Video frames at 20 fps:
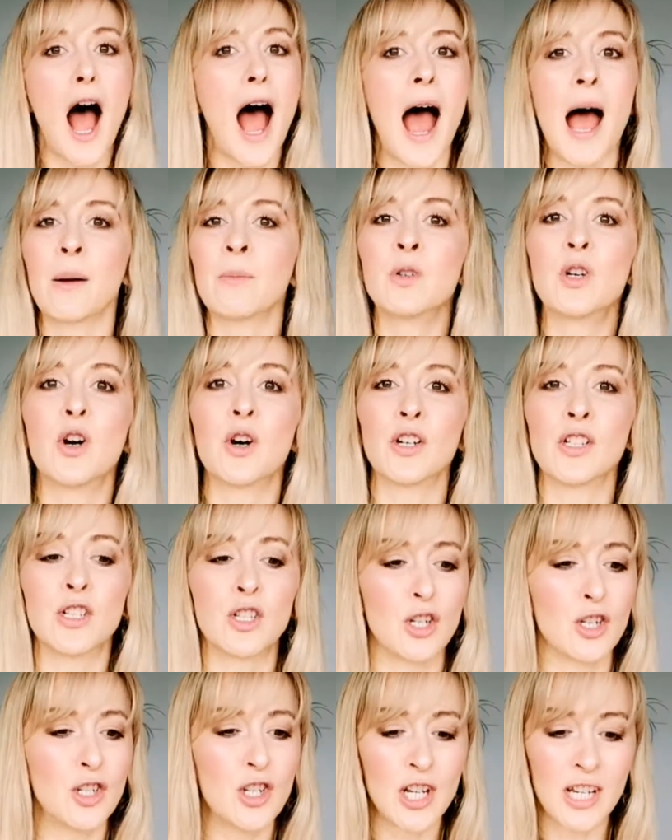I'm going
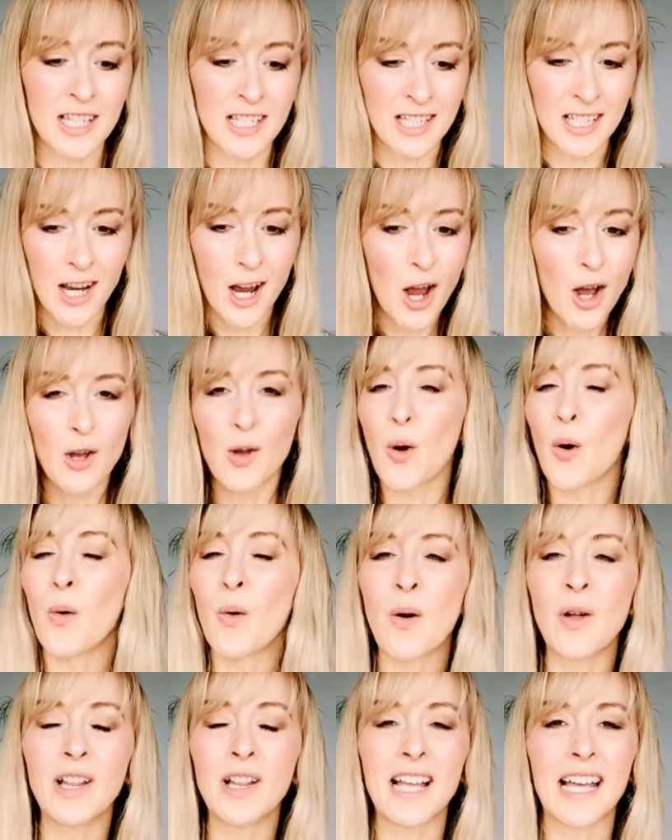to just go
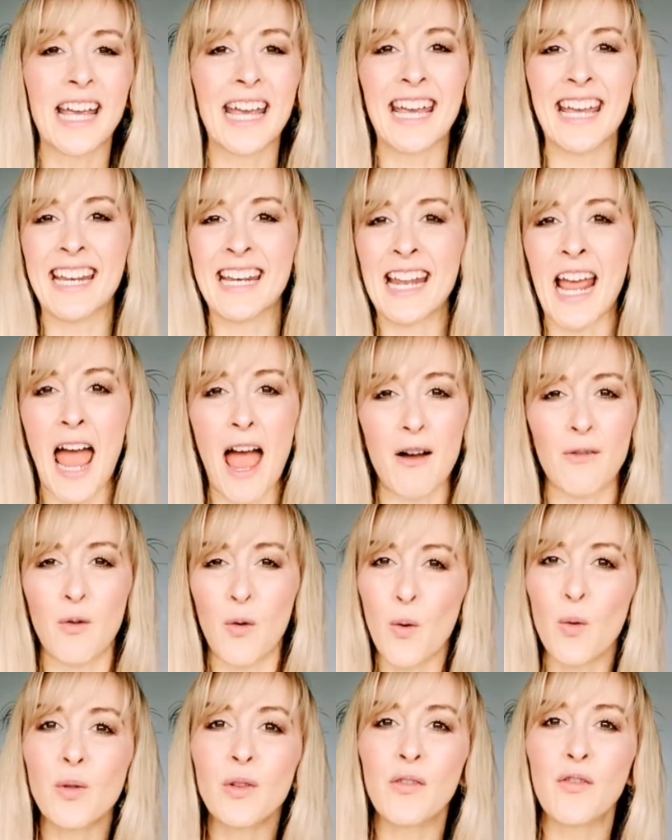all in, have
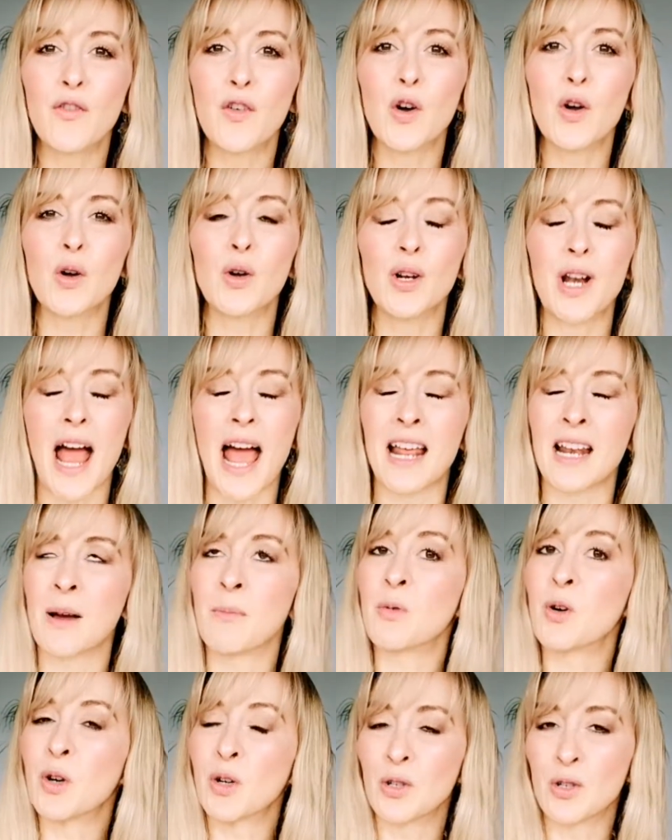all the food, and
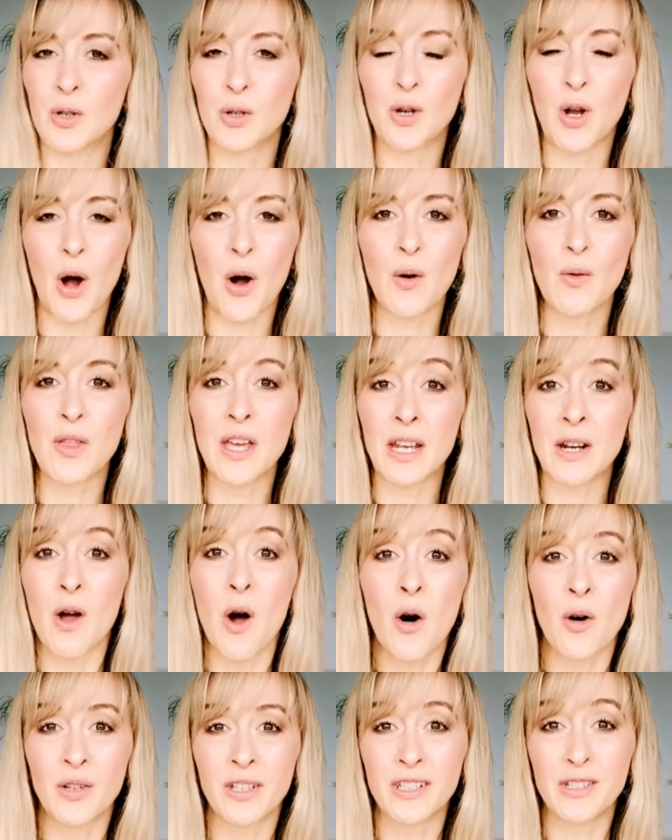I'm going to go then
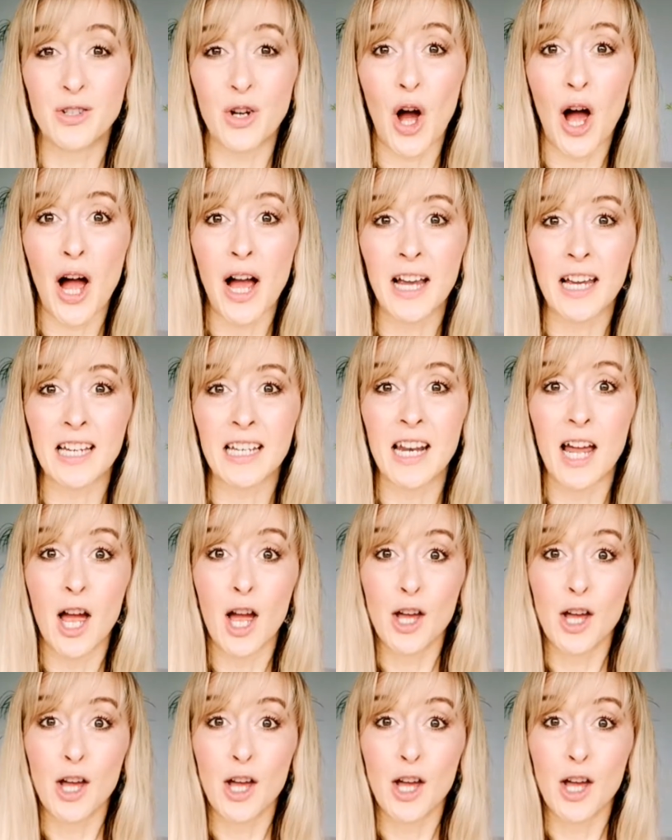on a diet.